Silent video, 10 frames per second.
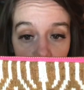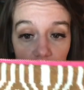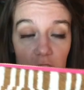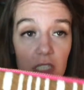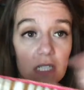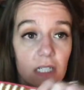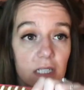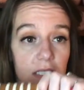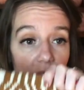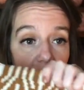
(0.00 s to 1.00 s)

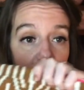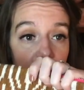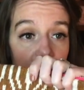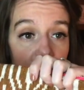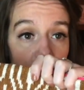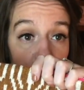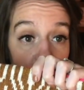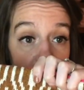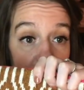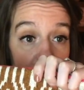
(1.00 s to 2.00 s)
She does
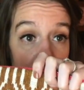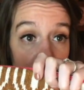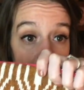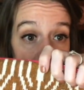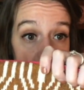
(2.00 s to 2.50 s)
machine knitting,